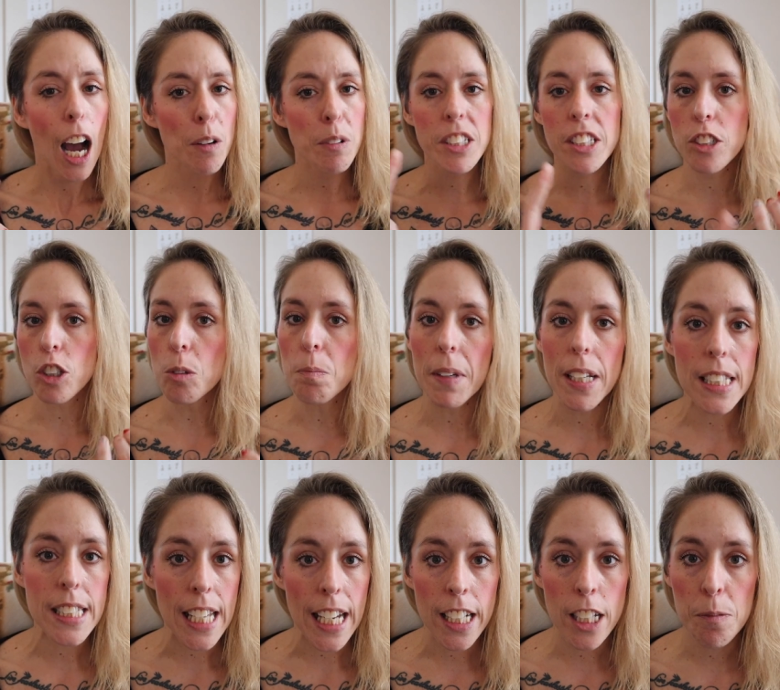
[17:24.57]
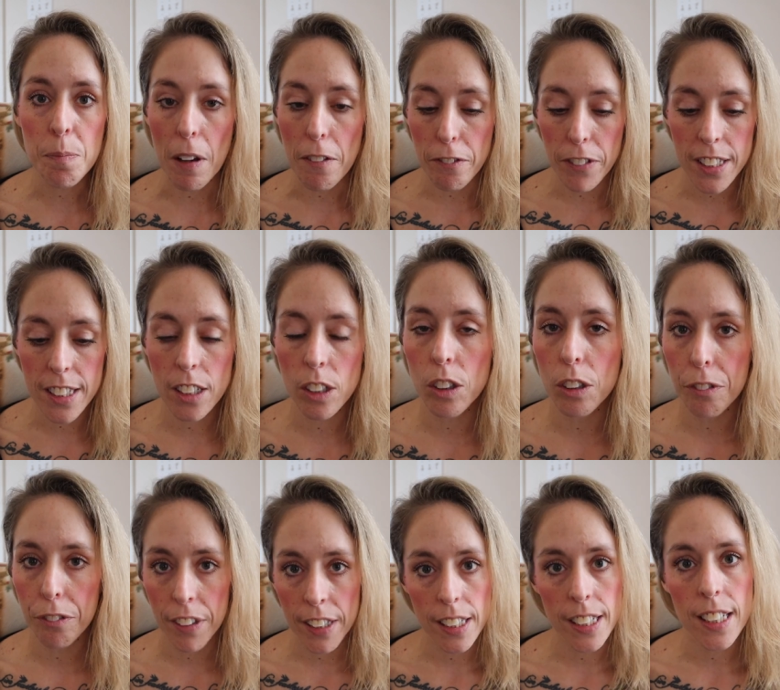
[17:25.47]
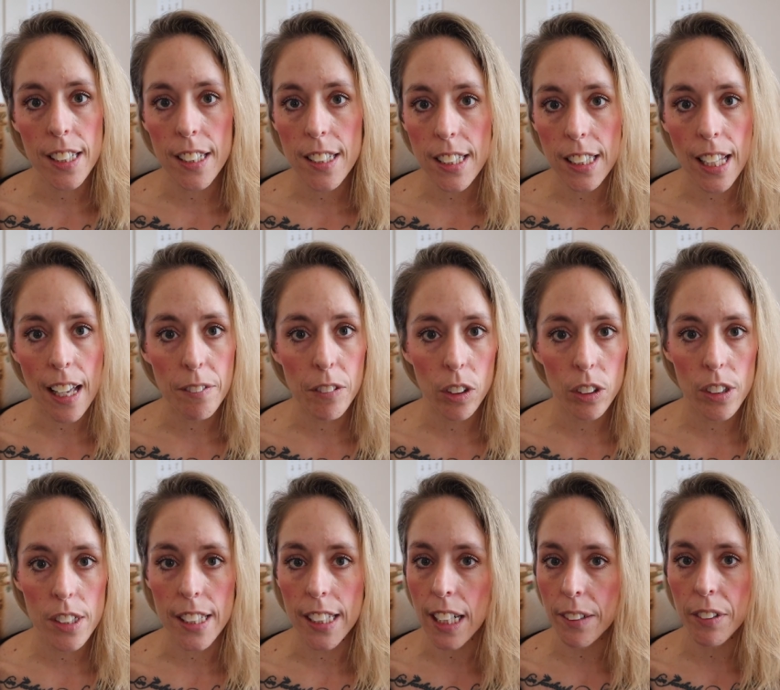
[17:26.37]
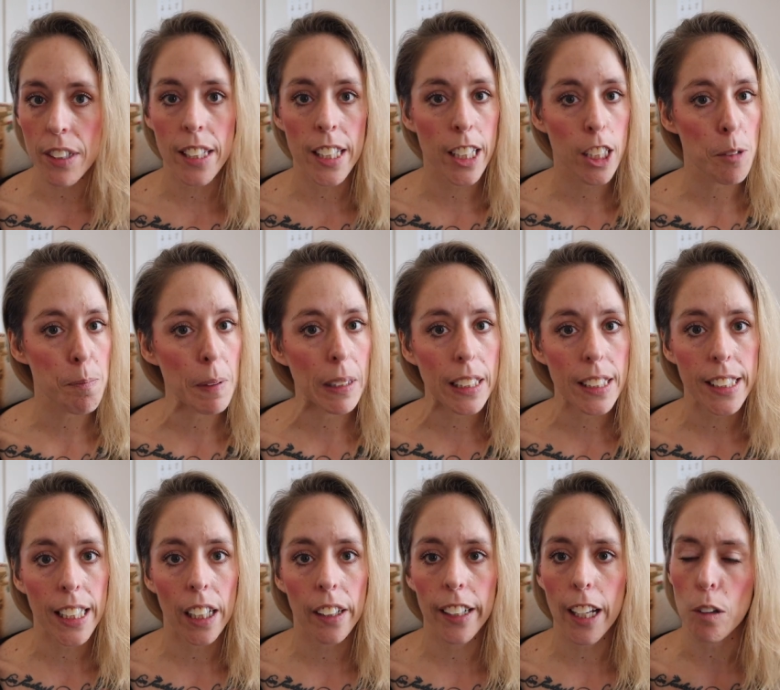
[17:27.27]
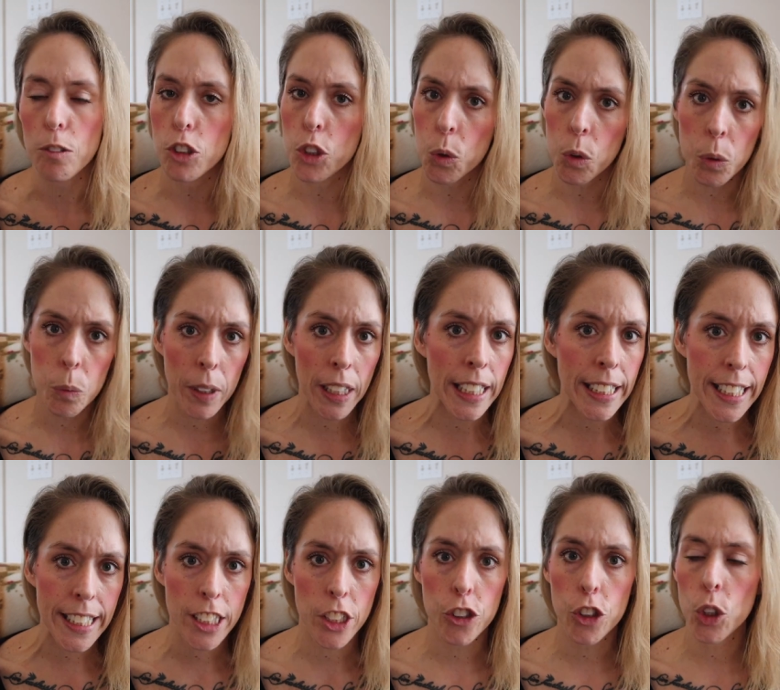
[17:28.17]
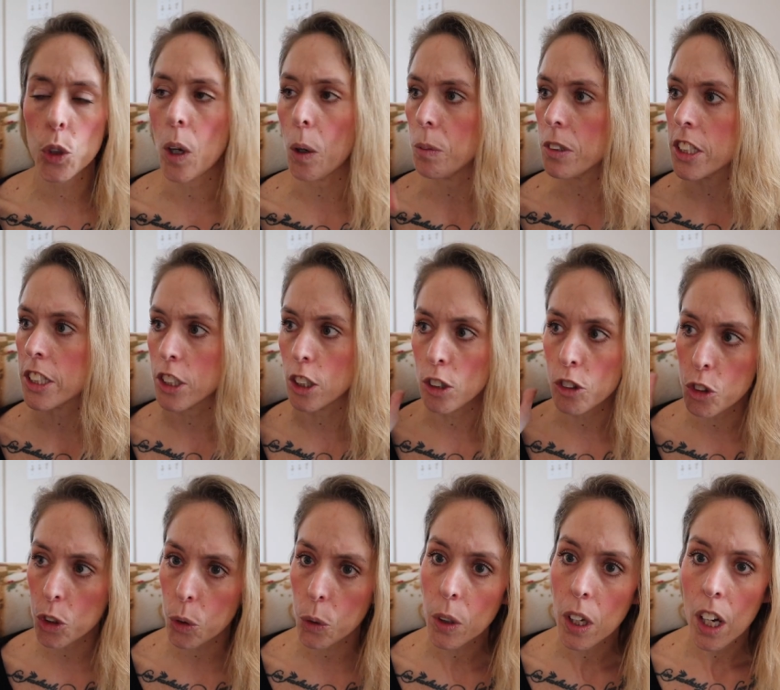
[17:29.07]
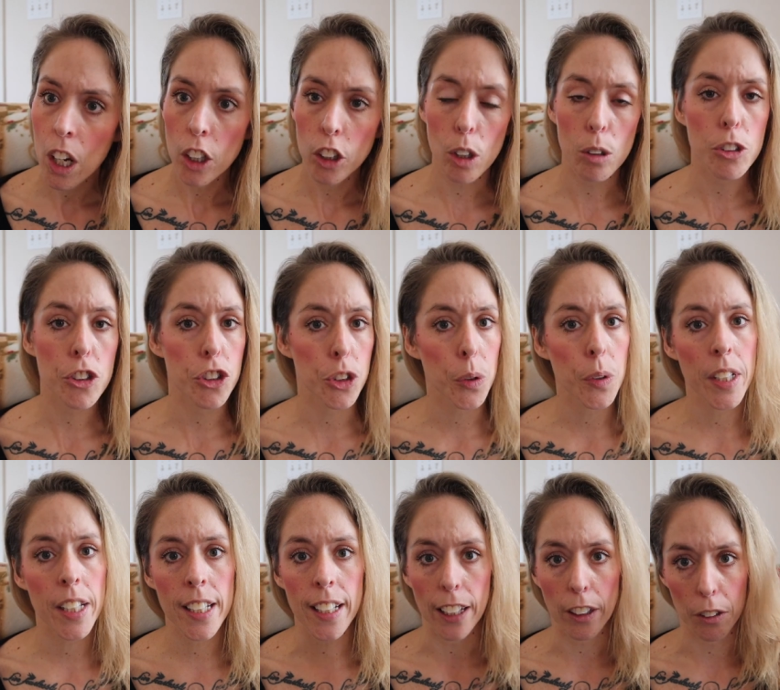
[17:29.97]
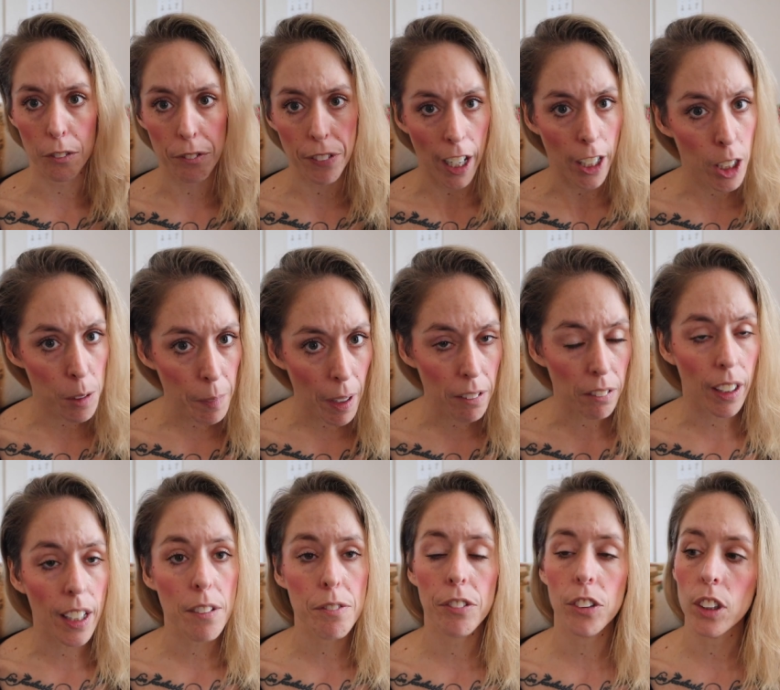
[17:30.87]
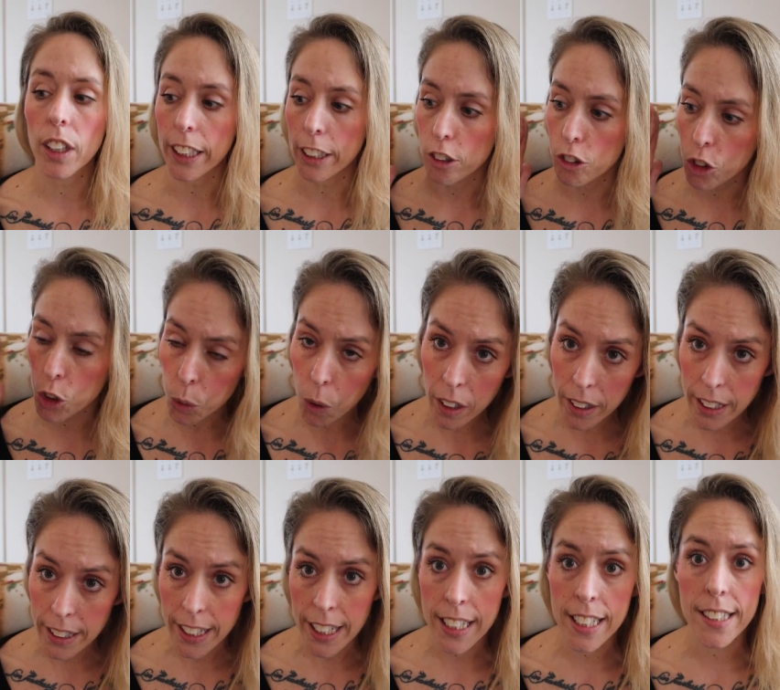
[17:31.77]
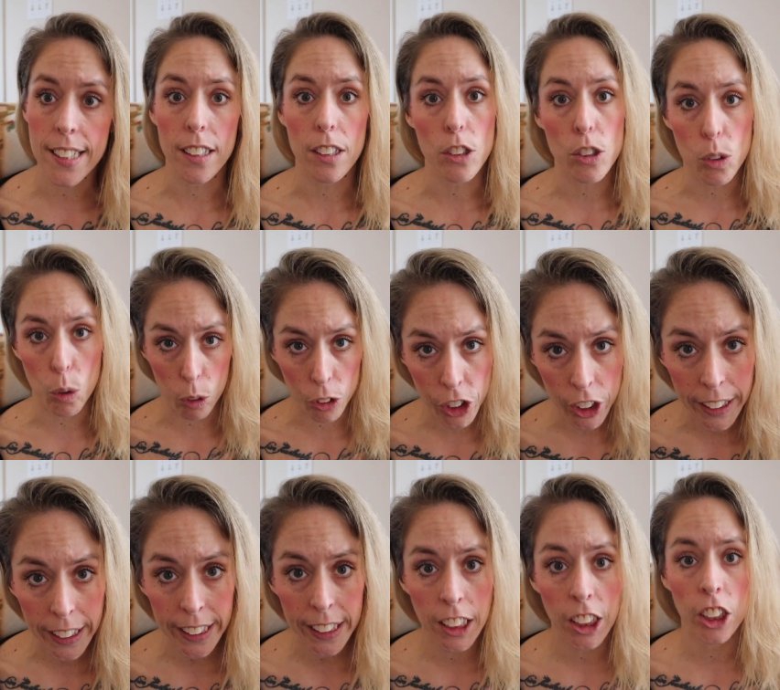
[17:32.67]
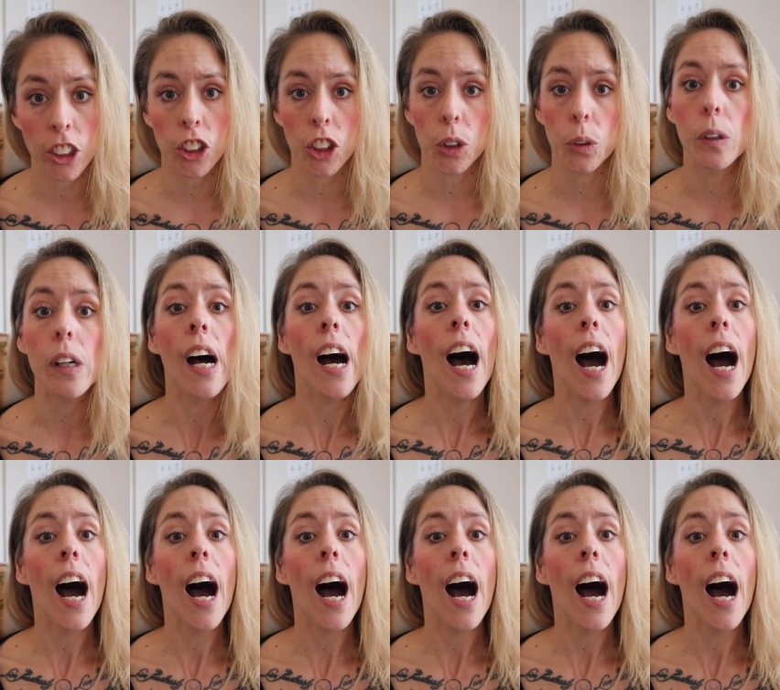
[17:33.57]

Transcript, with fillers: I was still maintaining my physical fitness levels and everything in the military. I was doing what I need to do. I would still do, go shooting. I could fire my rifle. I could do all the things that a soldier needed to do.